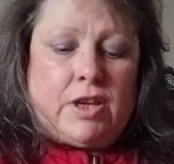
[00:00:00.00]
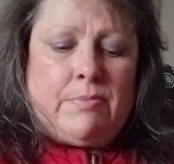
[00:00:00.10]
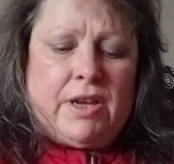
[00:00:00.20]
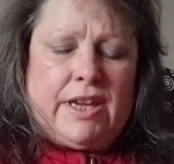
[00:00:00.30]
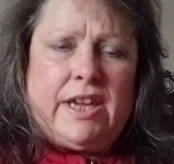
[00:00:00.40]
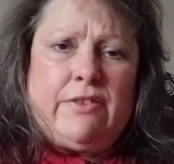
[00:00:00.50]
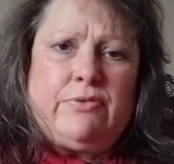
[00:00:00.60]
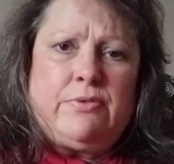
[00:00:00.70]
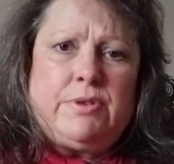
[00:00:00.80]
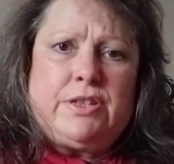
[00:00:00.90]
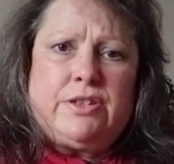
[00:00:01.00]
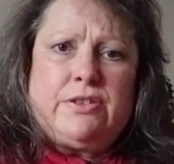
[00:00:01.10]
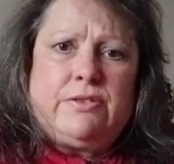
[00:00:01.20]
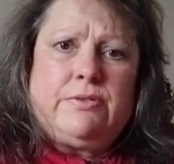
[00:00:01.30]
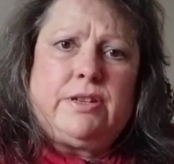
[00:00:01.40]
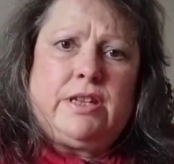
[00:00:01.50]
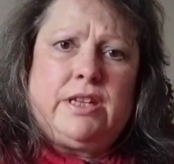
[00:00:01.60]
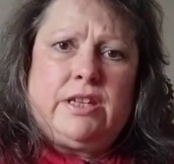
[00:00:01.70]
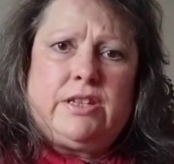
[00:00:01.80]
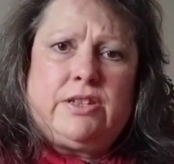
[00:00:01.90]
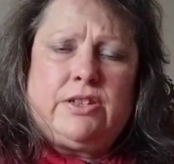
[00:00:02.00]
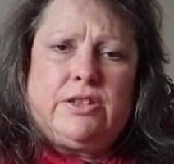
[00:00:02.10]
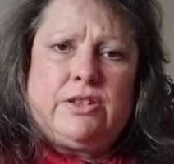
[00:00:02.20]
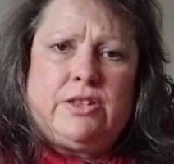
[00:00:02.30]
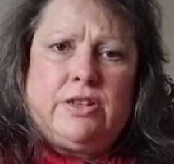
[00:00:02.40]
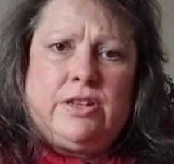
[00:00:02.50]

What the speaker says: But yeah, if all we do is,